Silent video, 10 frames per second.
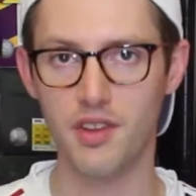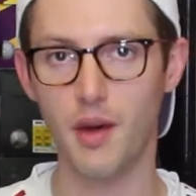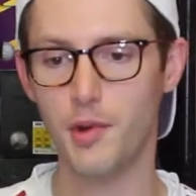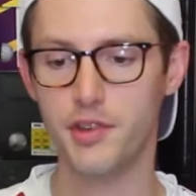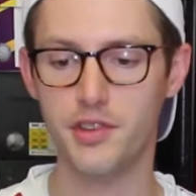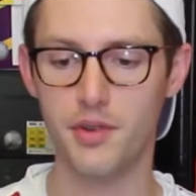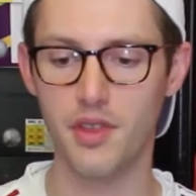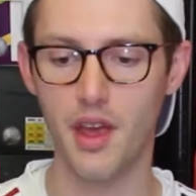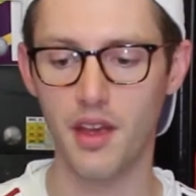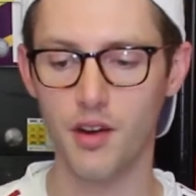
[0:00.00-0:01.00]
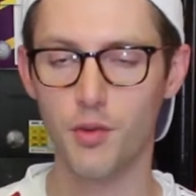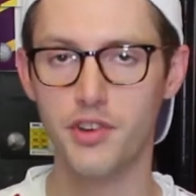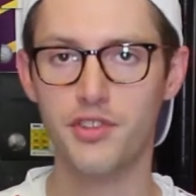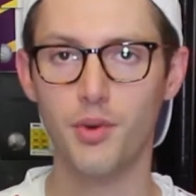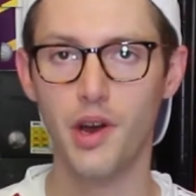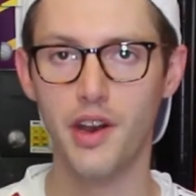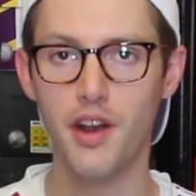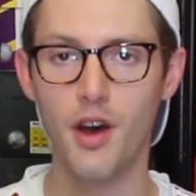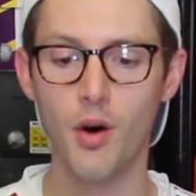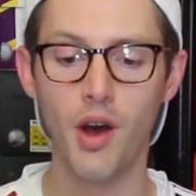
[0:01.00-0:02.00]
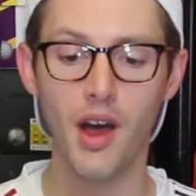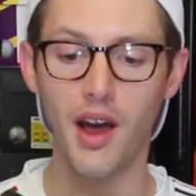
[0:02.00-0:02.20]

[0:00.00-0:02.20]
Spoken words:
Tell me what you think or what you want to know.